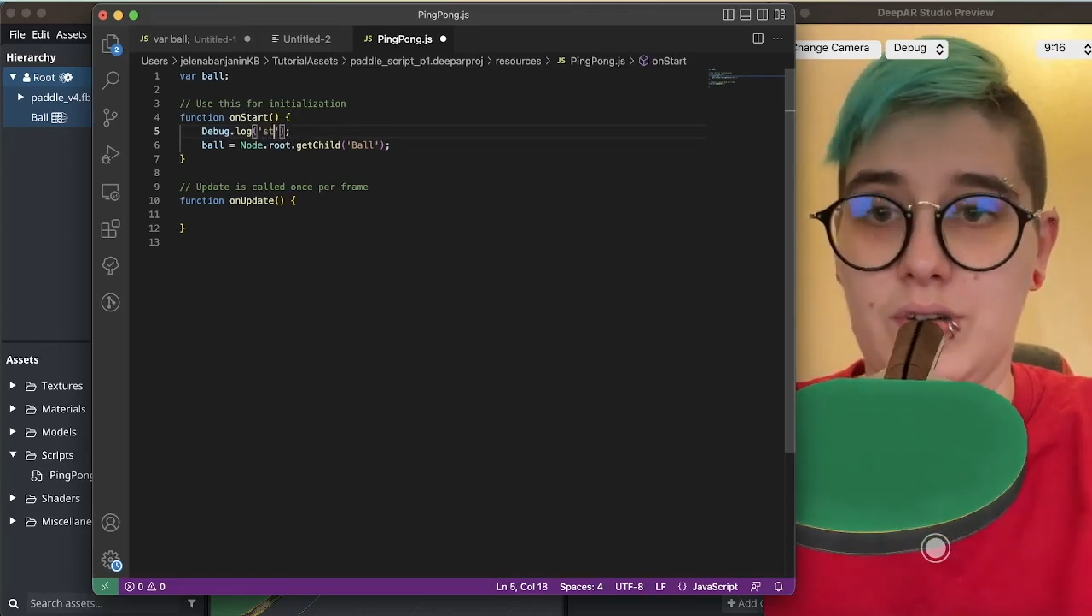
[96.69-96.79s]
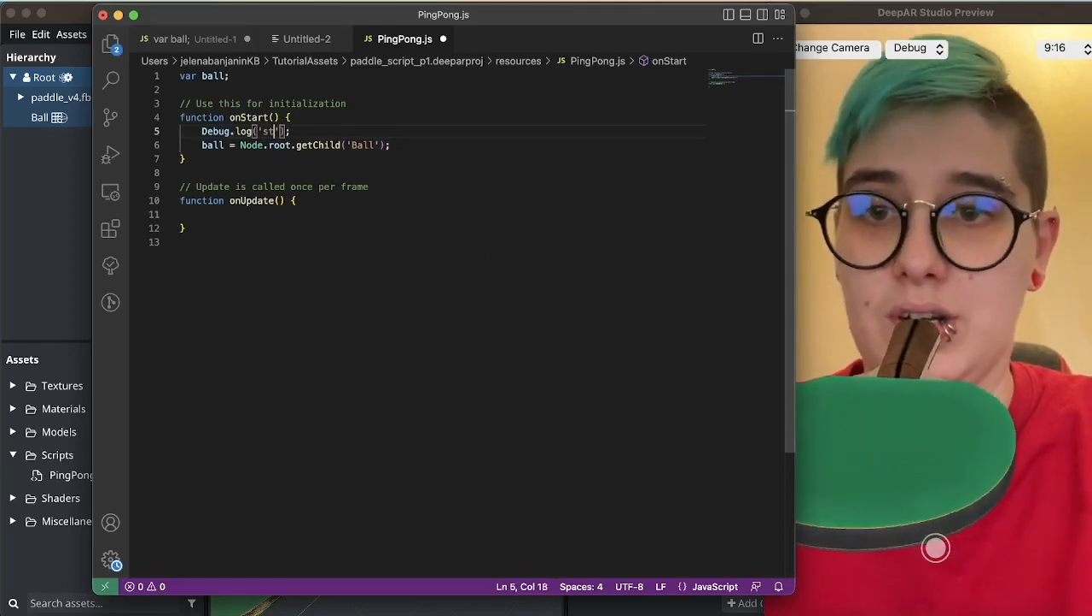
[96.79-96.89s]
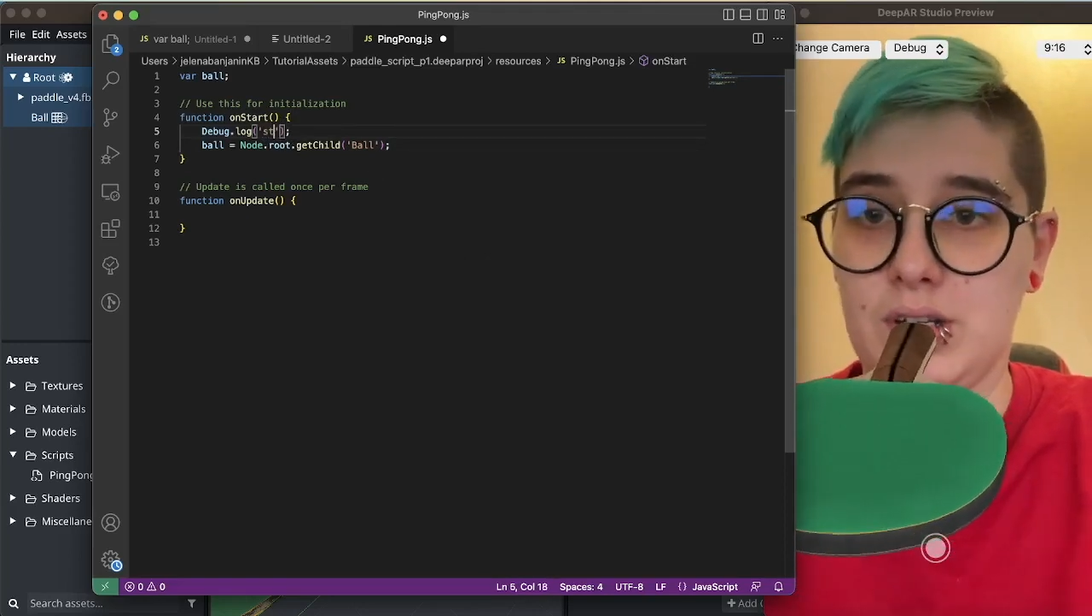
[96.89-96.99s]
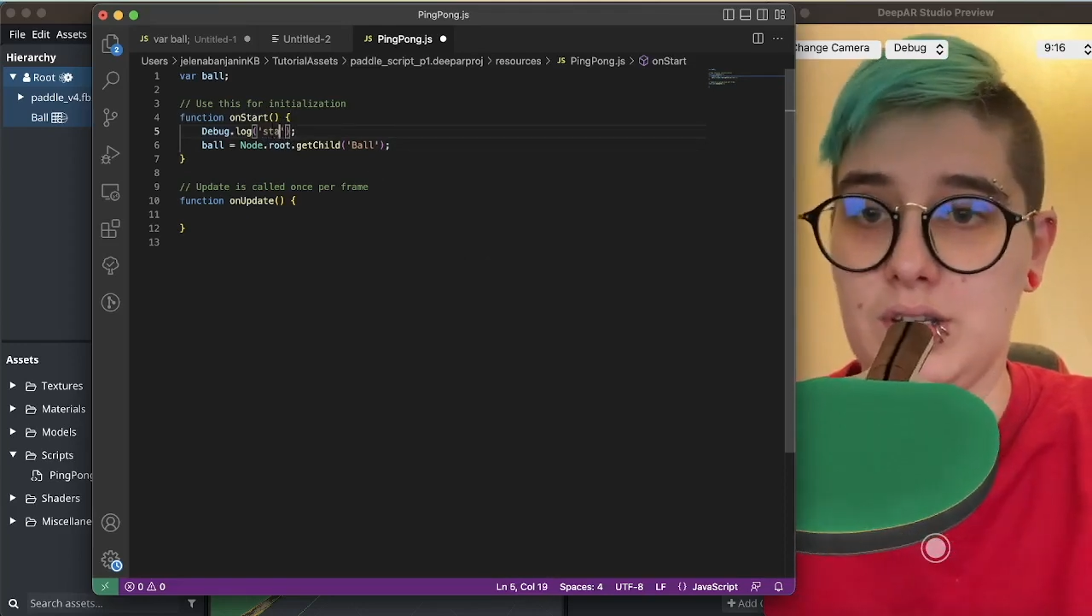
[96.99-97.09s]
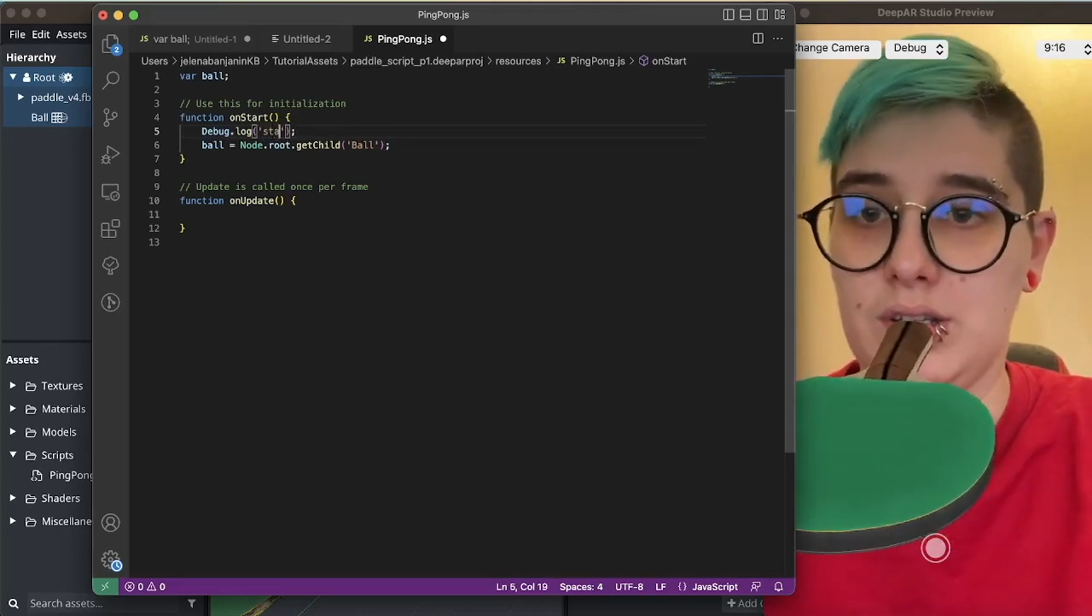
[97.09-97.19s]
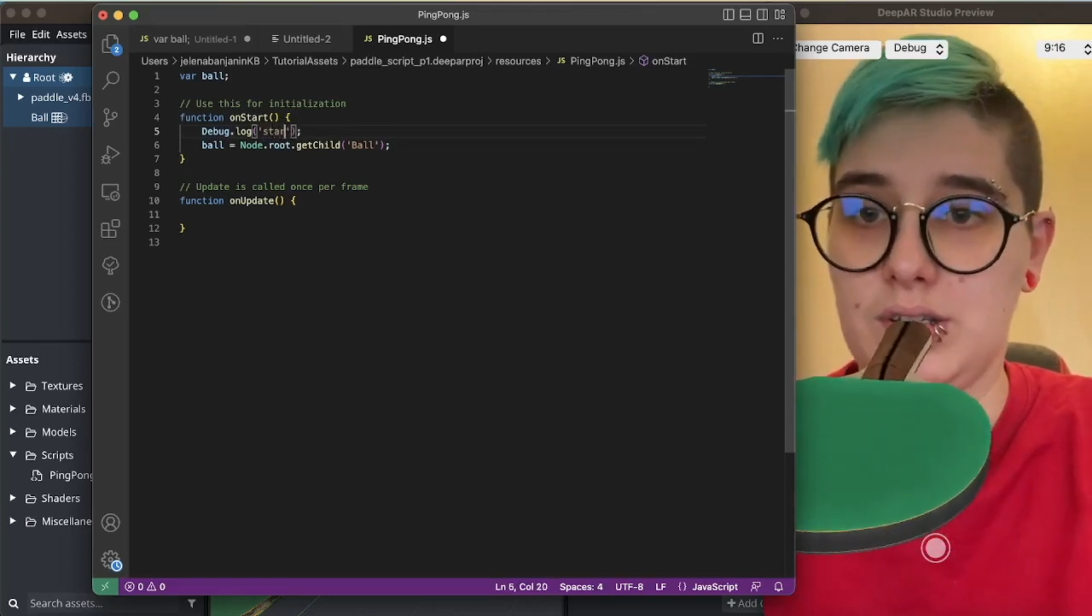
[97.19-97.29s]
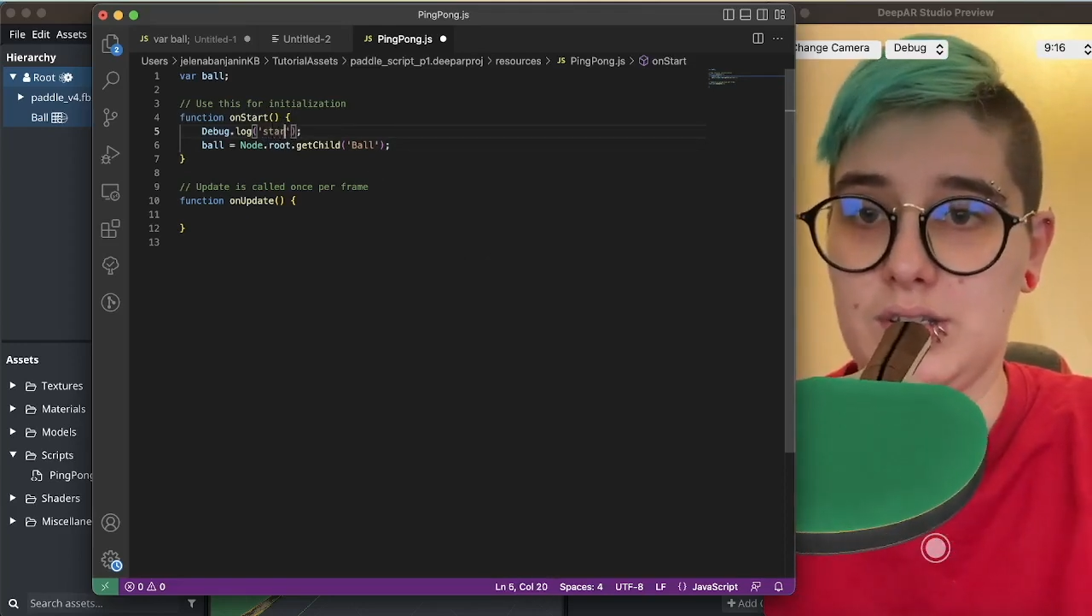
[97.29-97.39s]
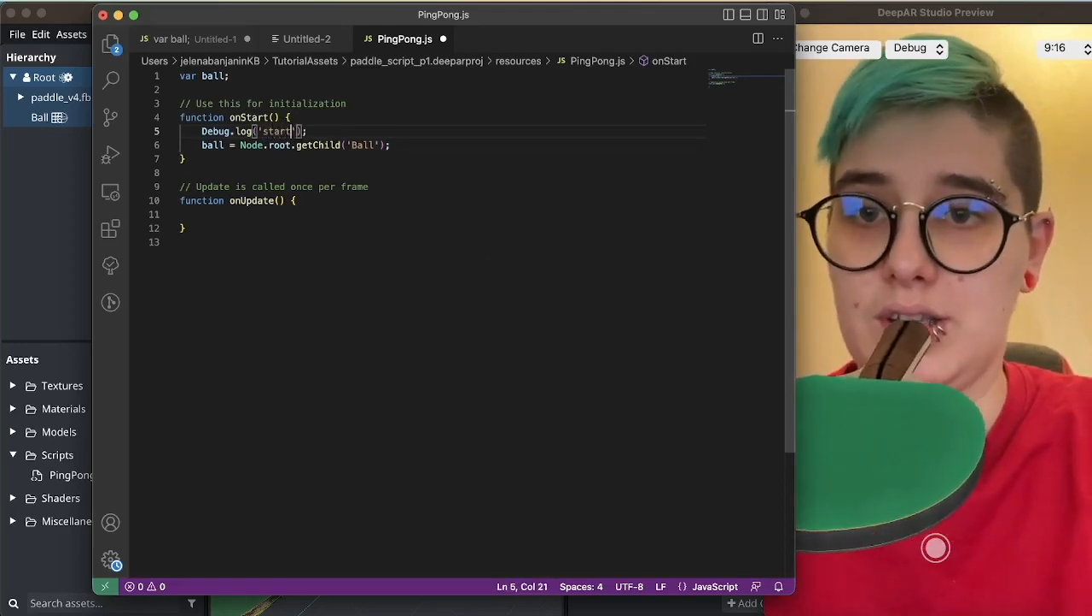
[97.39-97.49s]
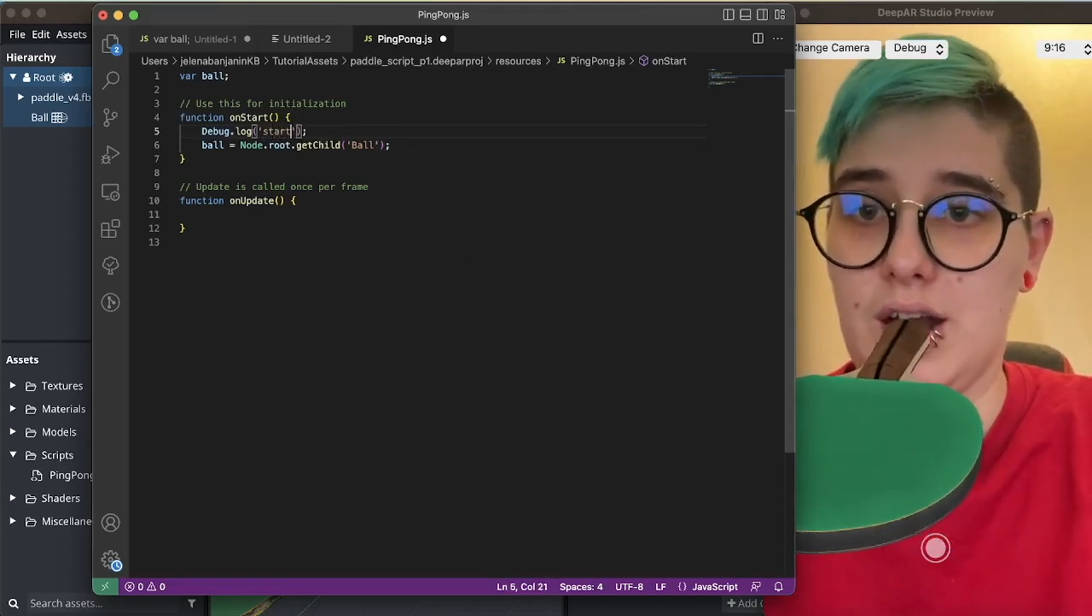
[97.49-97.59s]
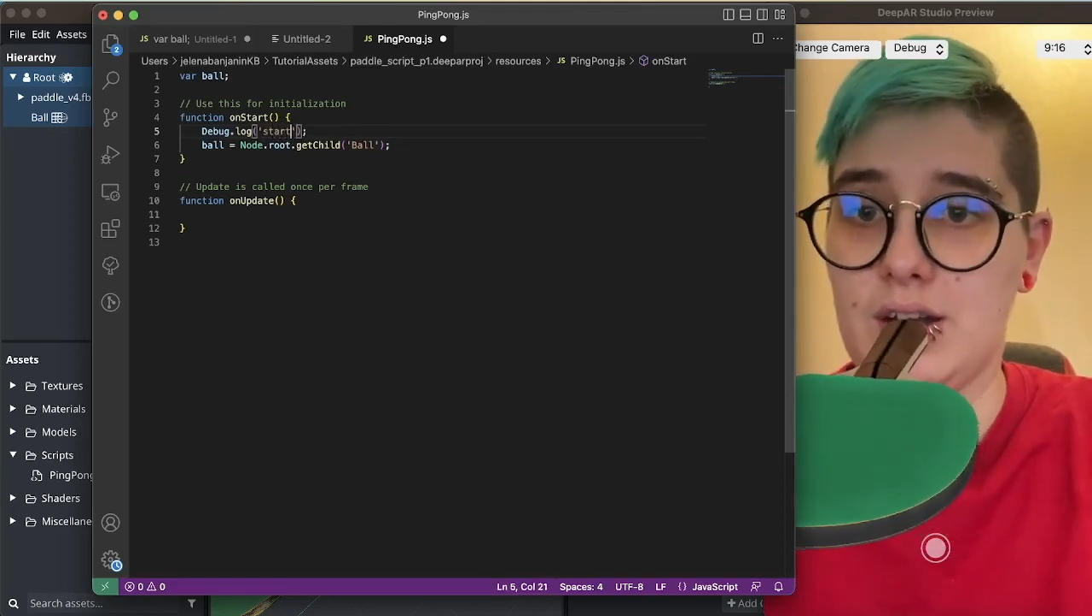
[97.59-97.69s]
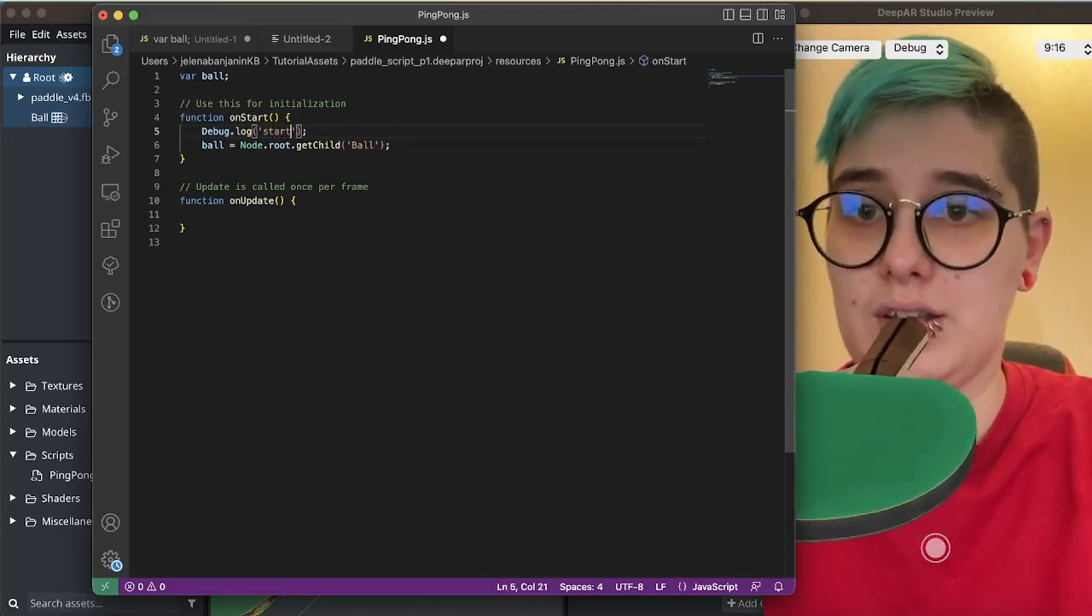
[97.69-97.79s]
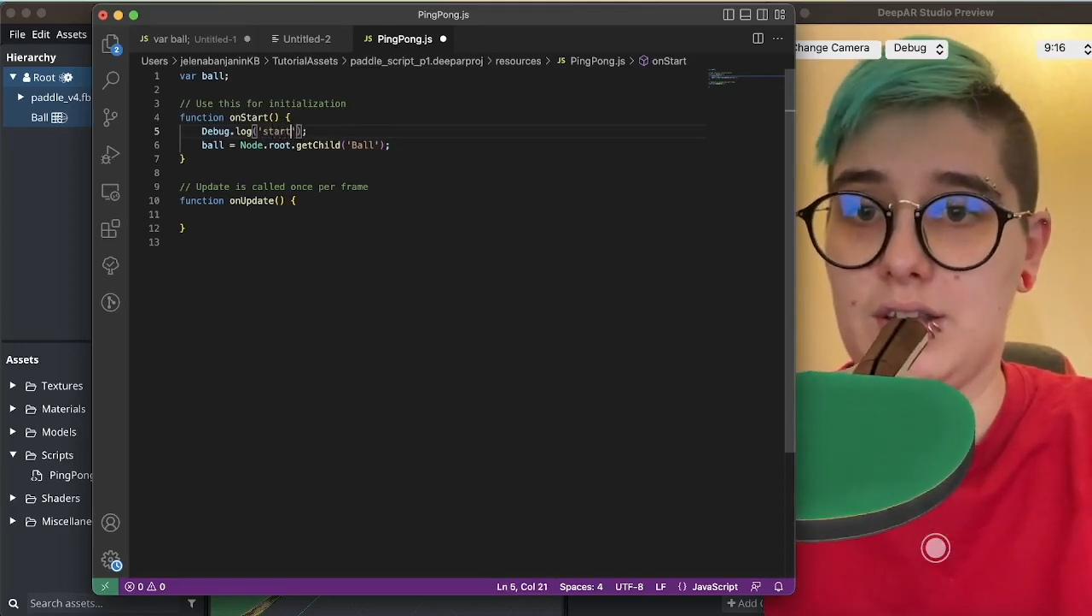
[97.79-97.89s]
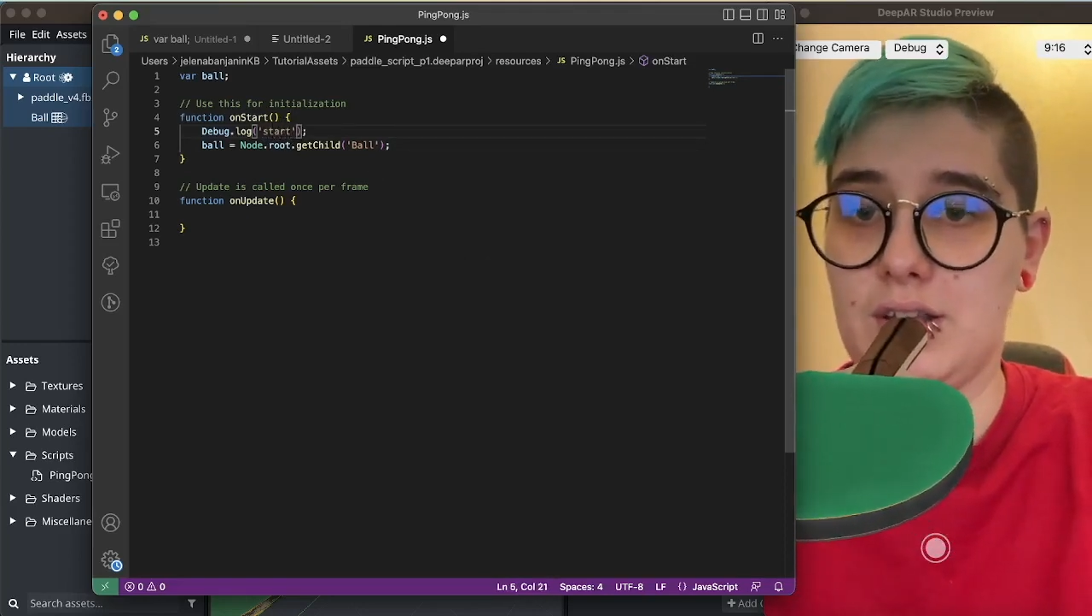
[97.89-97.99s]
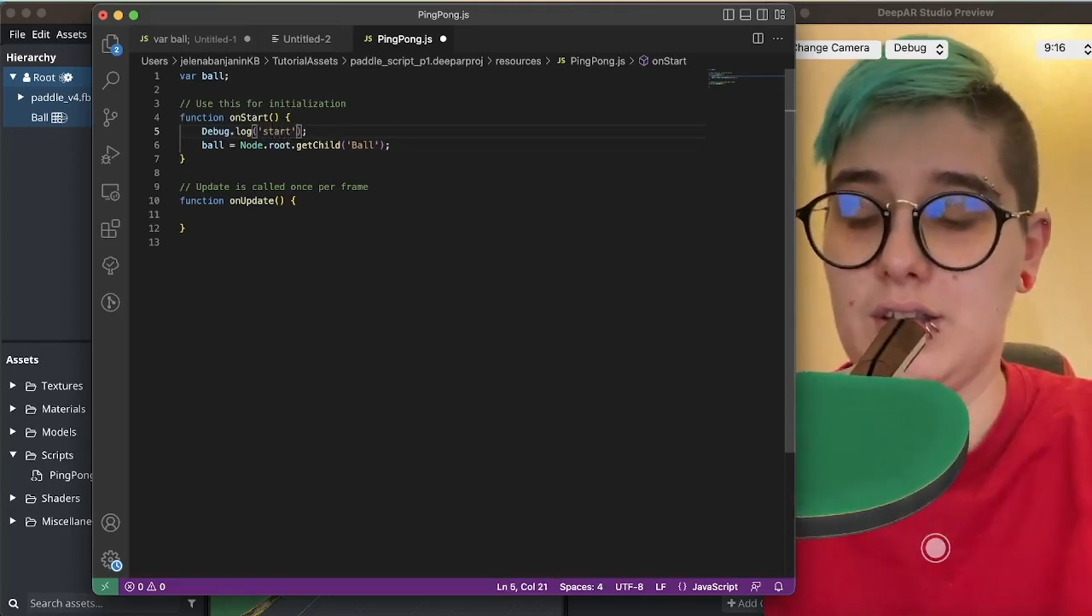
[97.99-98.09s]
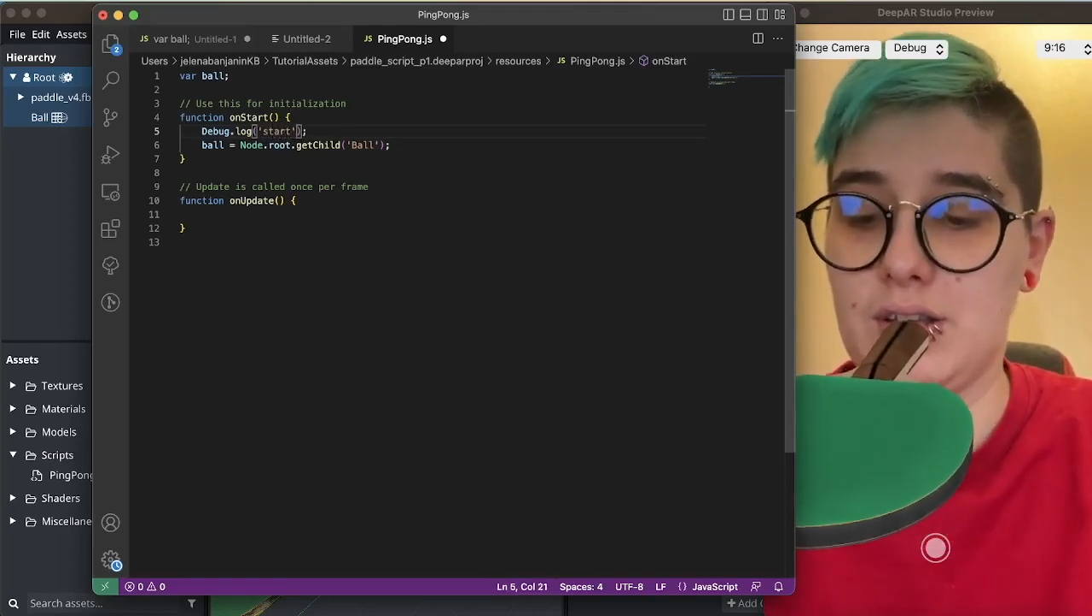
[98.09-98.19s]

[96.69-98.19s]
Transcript: word start.